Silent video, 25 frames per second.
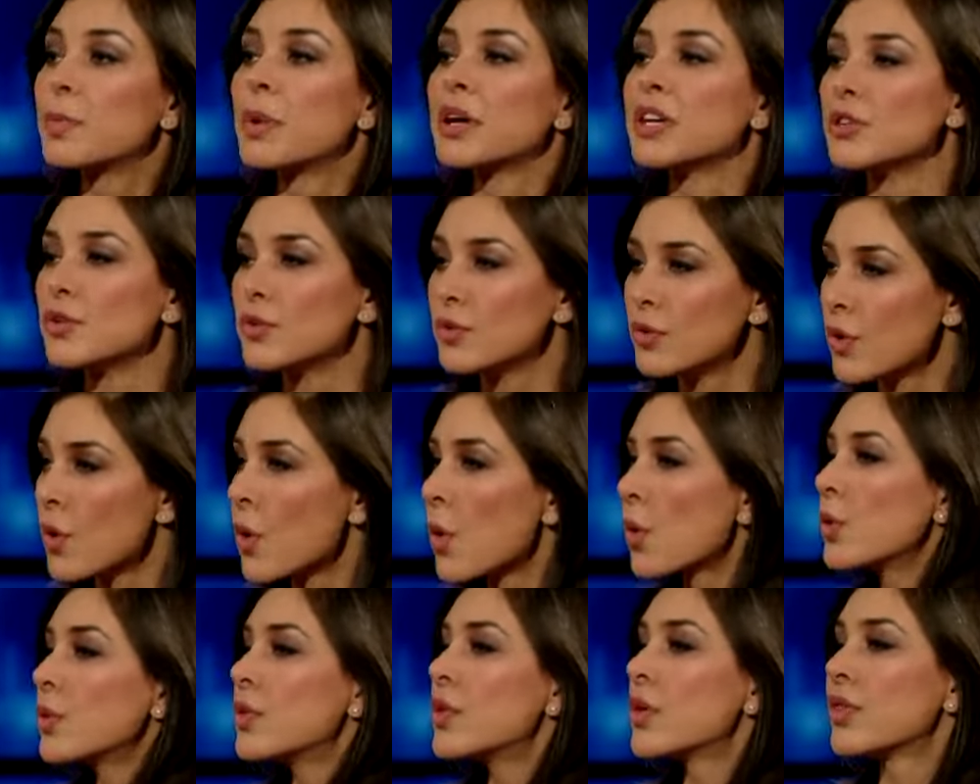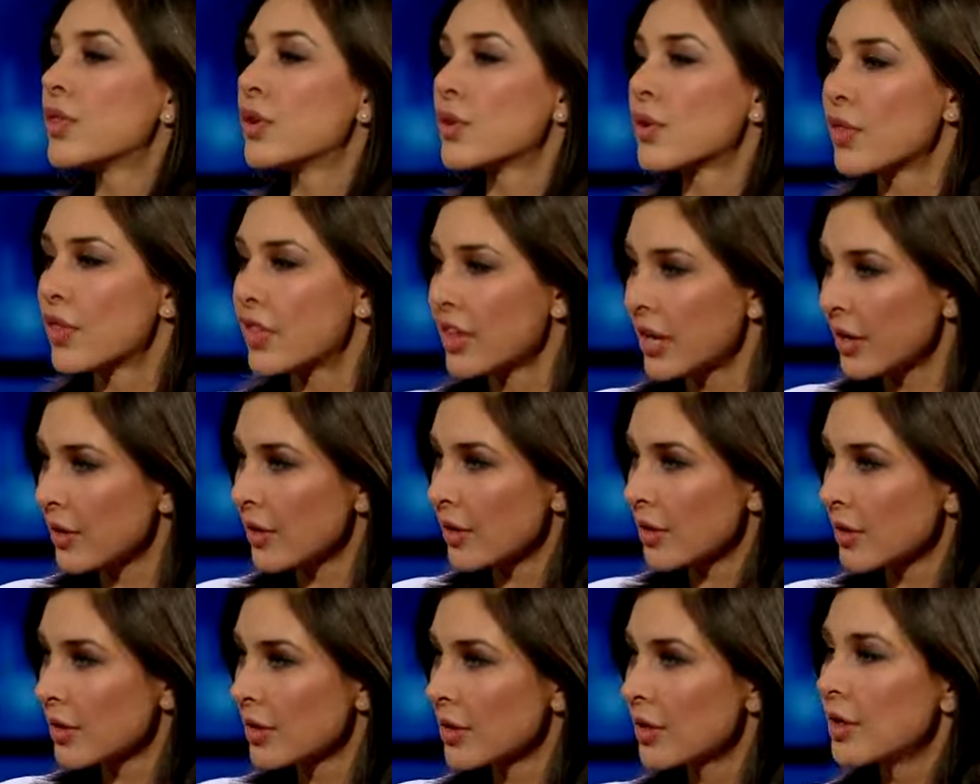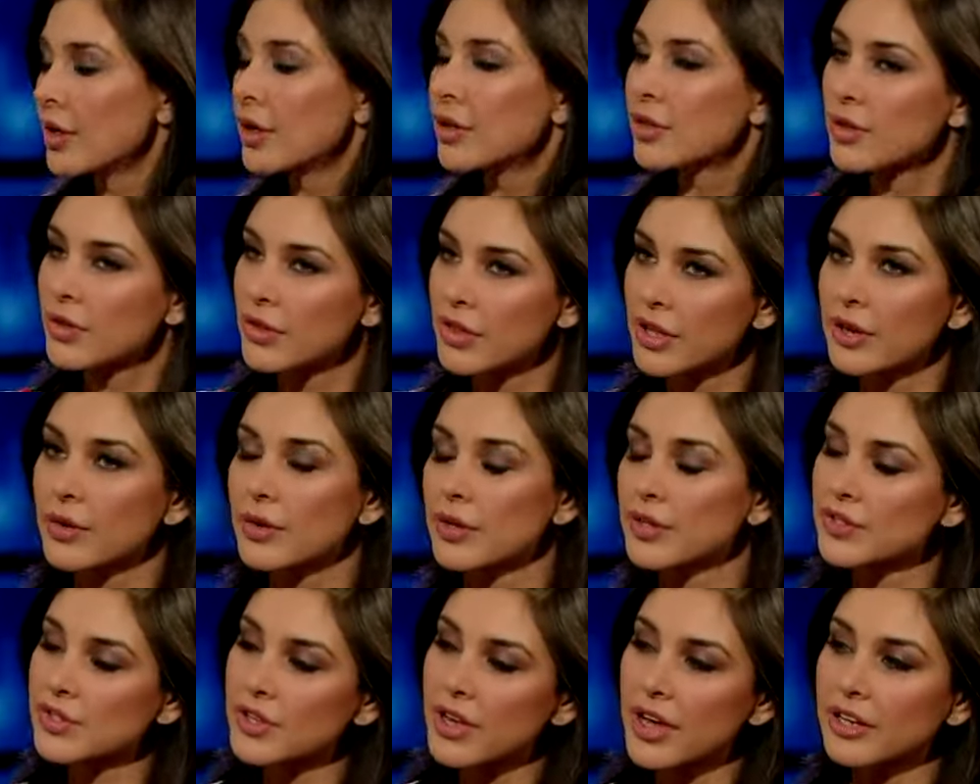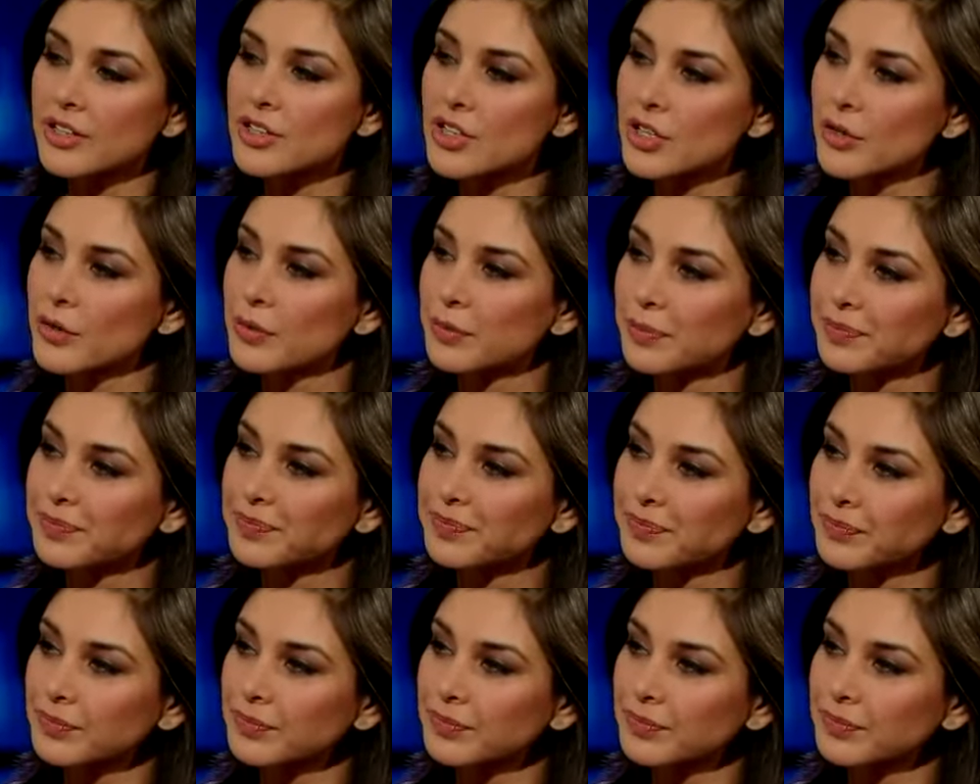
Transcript: but you know that they're there. They're there inside you.